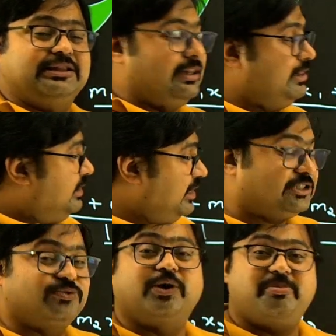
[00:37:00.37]

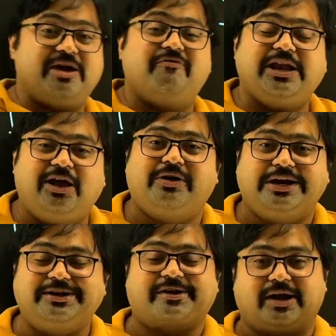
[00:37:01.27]
this would be a very good
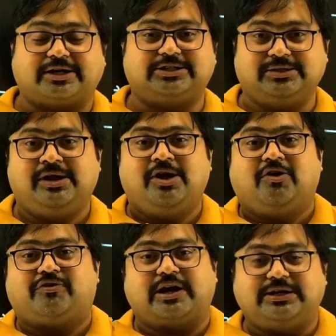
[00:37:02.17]
introduction
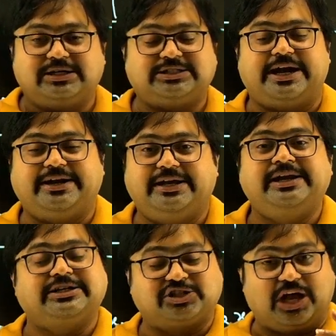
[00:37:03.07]
for understanding
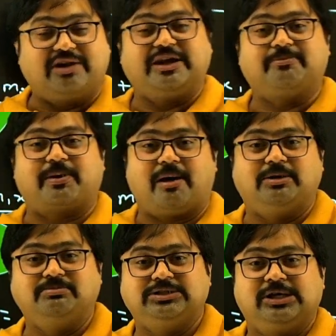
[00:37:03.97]
and solving
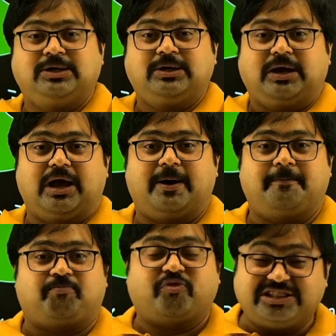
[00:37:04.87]
problems
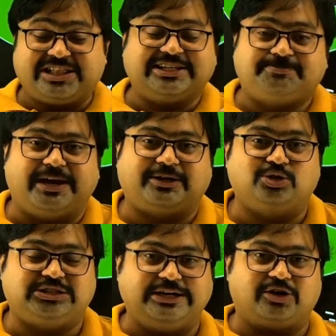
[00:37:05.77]
with respect to
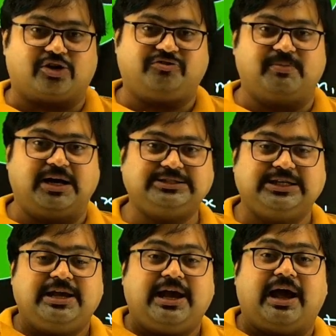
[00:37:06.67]
center of mass.
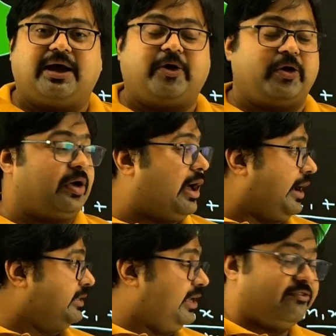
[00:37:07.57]

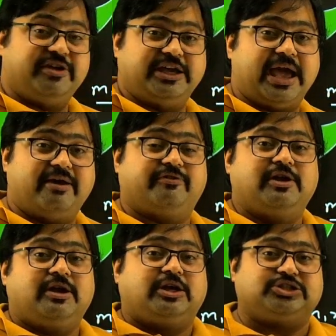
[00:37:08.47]
I think we have
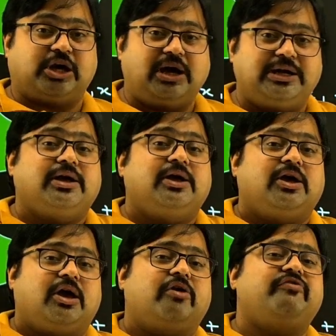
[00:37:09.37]
solved
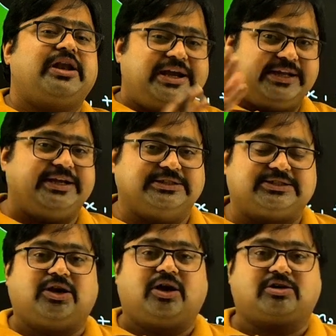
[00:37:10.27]

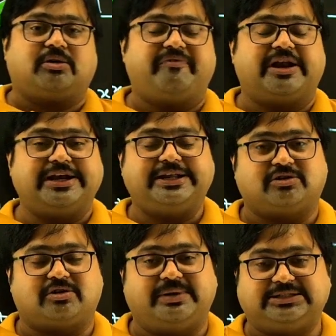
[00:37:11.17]
variety
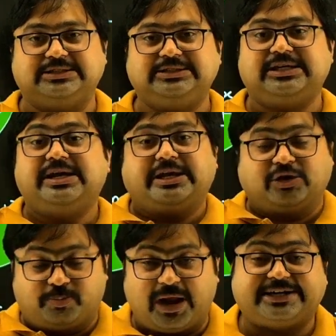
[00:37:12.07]
of questions.
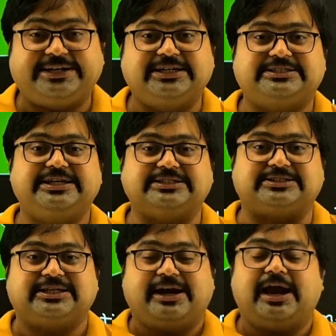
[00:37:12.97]
You practice
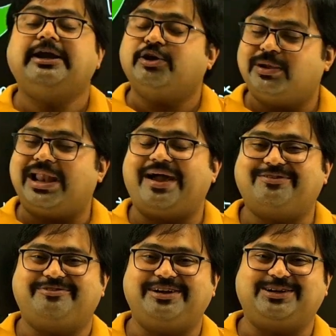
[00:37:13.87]
this and you will have
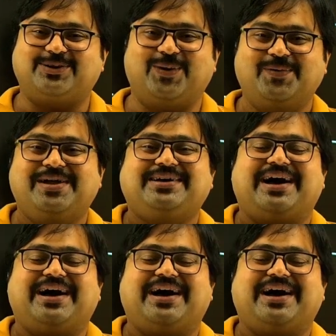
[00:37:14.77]
a way to go.